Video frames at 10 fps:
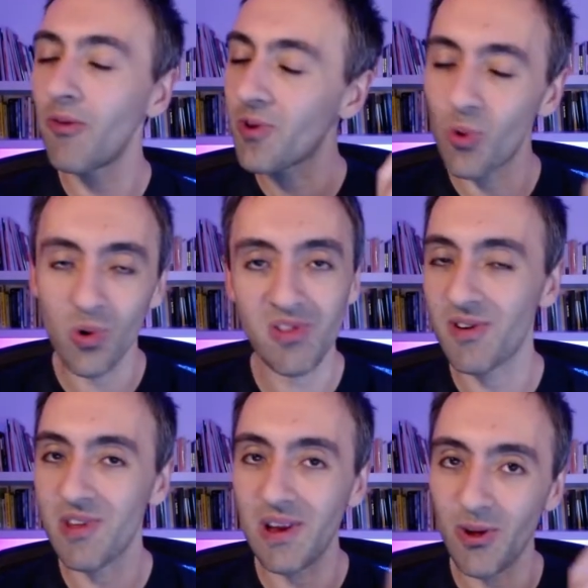Of course,
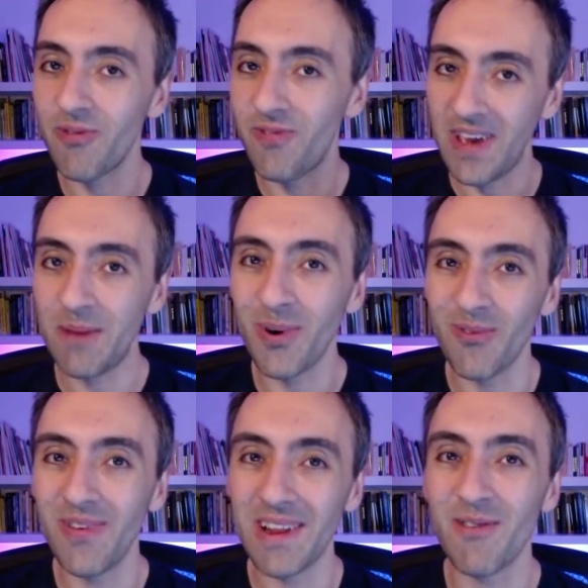there's a lot of fake
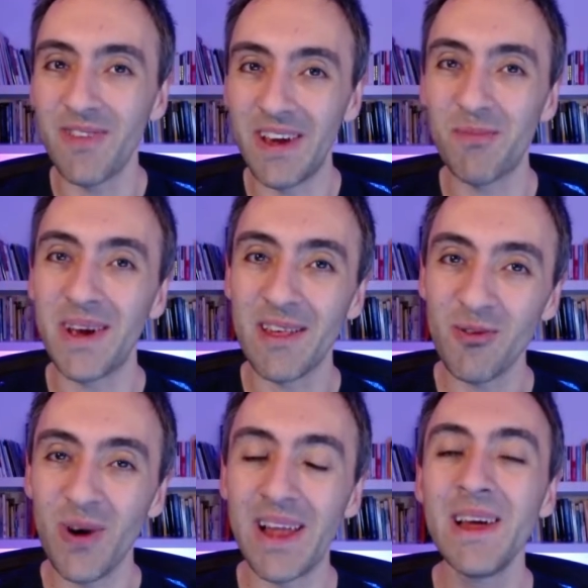profiles on Facebook
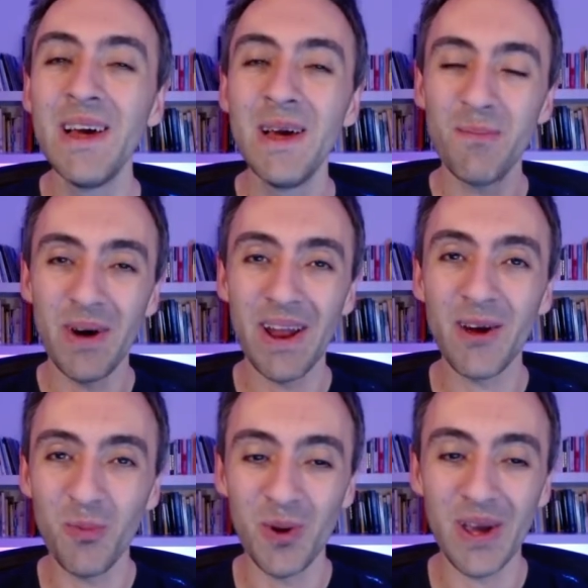as well, but I
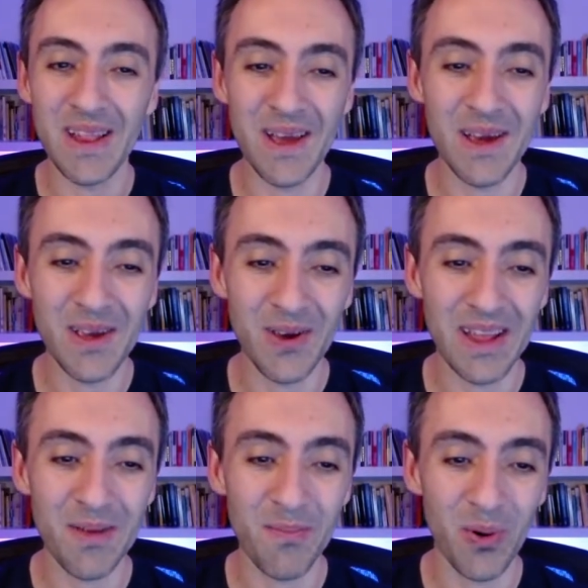hope you get
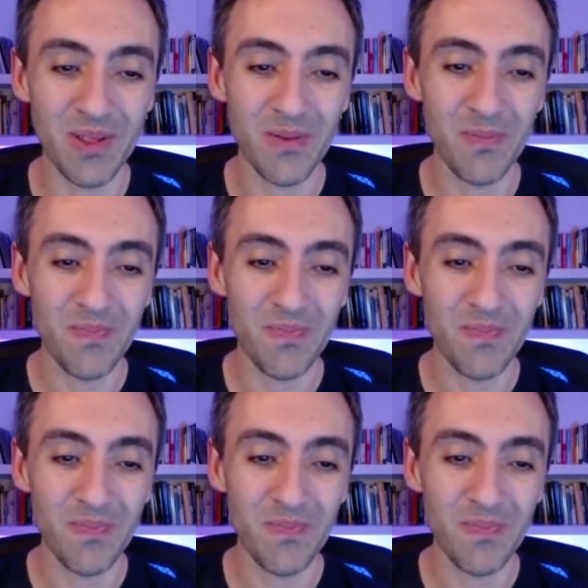the point.